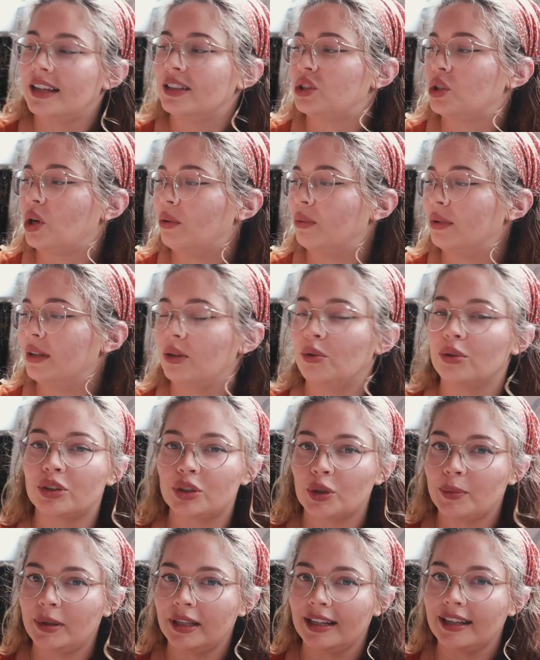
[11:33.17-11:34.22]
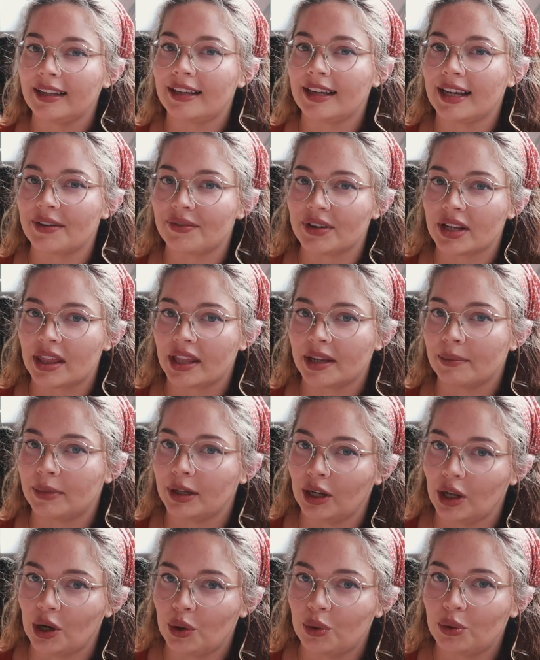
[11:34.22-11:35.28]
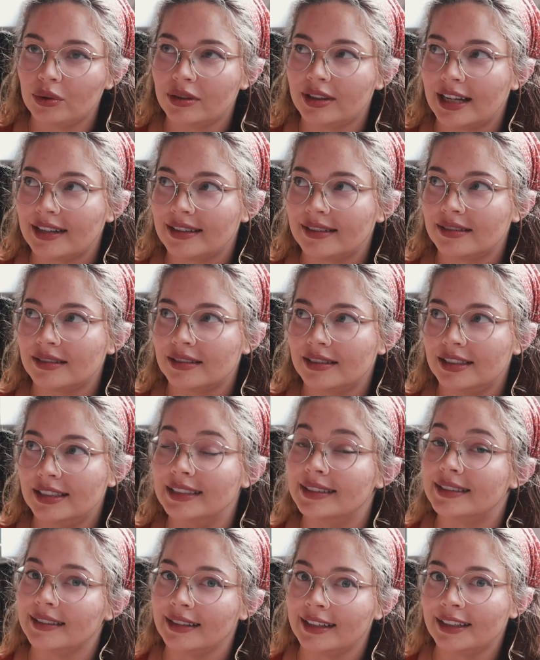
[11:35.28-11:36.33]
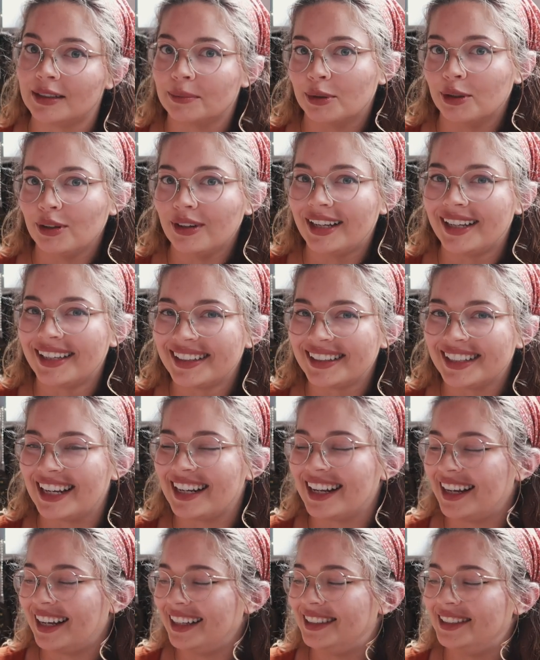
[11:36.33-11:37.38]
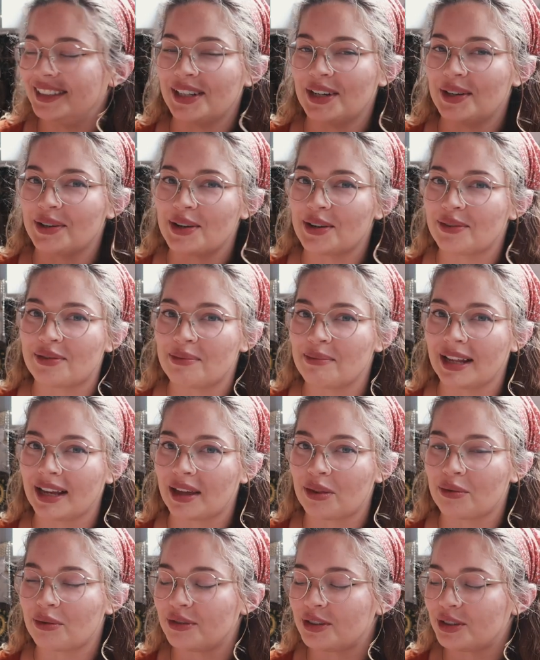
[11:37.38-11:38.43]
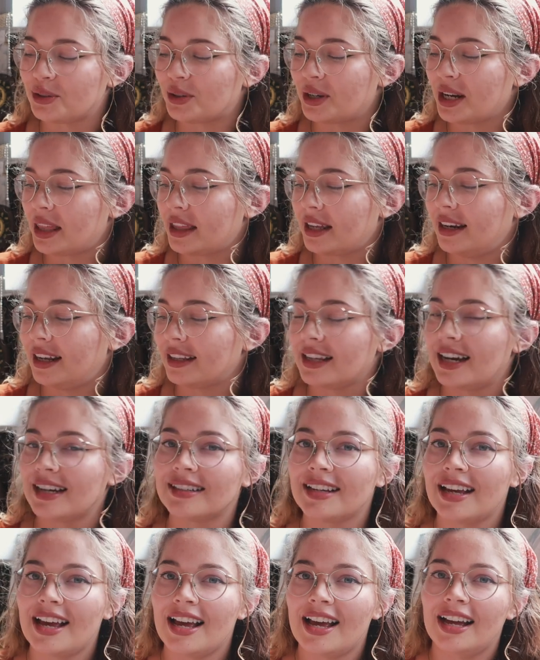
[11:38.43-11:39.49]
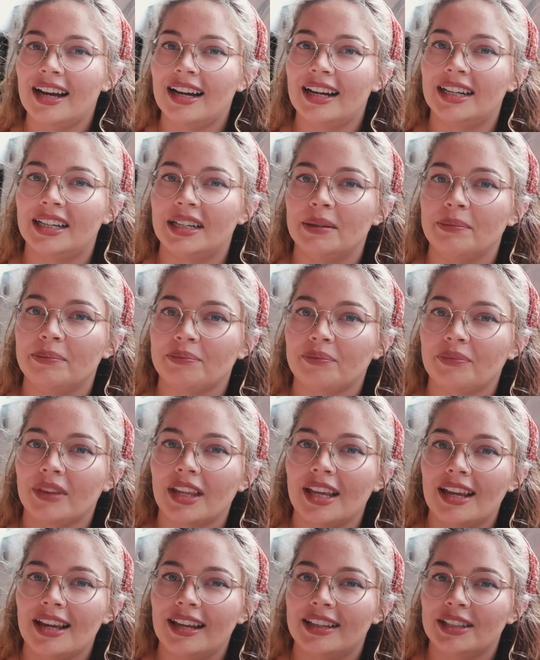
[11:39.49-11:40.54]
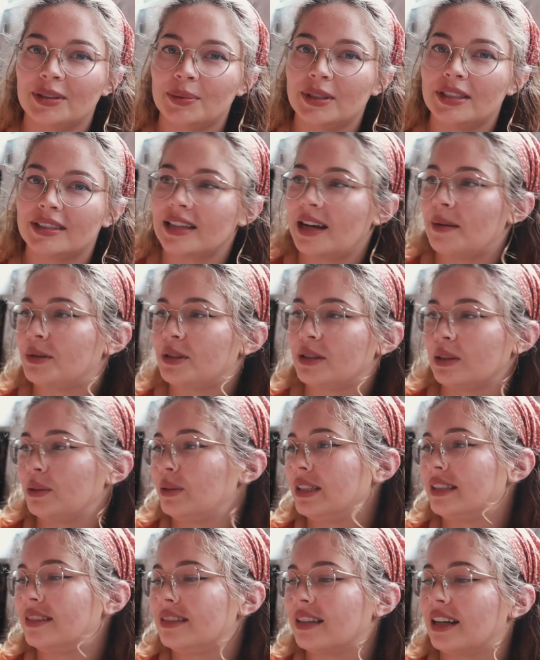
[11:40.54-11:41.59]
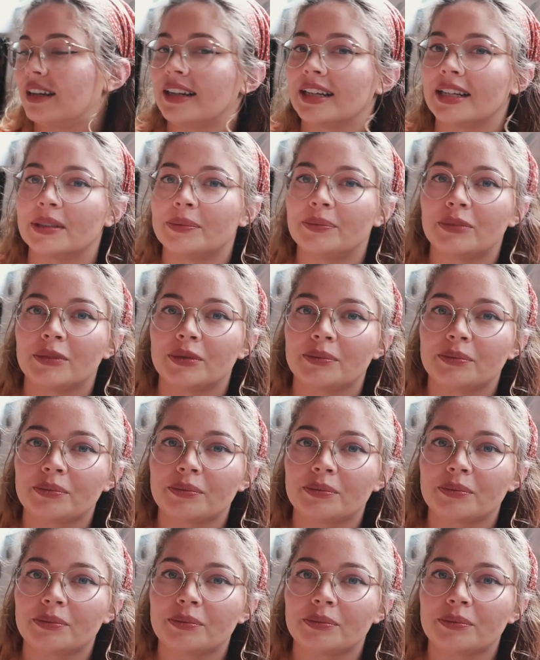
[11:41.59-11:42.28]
So I will also be linking everything below that is linkable, that is, you know, not from like a thrift store or anything like that. This one is absolutely stunning.